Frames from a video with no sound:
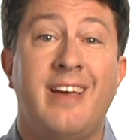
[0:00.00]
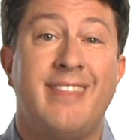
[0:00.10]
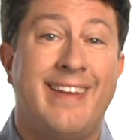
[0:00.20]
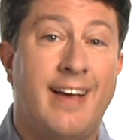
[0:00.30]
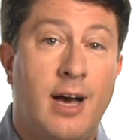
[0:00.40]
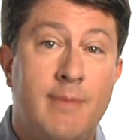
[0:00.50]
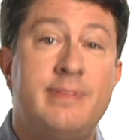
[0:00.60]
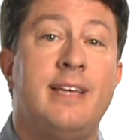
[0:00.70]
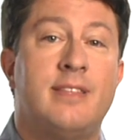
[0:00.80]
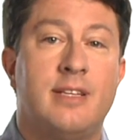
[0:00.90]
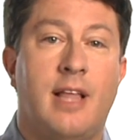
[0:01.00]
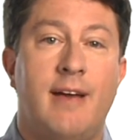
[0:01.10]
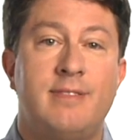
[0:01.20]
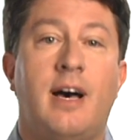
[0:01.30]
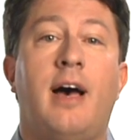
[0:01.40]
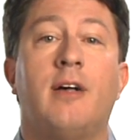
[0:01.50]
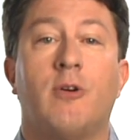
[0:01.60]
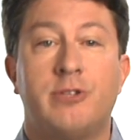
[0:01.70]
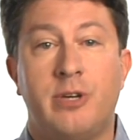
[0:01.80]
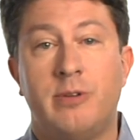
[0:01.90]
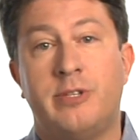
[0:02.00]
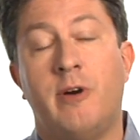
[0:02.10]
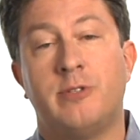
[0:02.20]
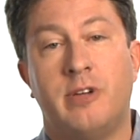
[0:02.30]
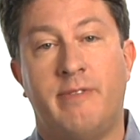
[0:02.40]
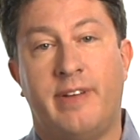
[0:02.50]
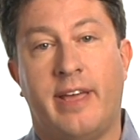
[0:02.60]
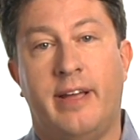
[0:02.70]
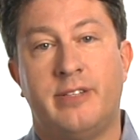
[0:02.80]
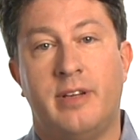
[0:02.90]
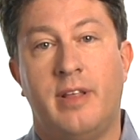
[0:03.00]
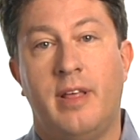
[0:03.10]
then update the live tile or show a toast notification.